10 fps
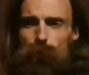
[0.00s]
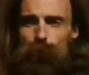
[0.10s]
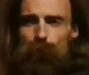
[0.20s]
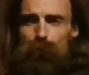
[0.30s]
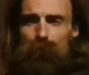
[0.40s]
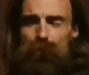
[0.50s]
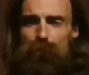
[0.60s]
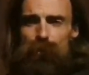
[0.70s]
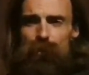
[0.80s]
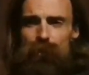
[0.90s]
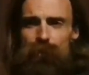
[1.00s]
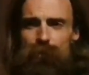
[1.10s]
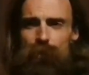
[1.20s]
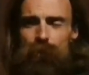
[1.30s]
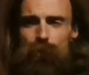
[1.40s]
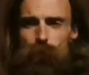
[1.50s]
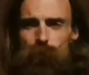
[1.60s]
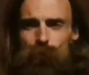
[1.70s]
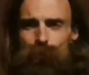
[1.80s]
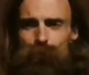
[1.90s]
their position in the
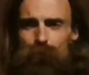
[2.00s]
world.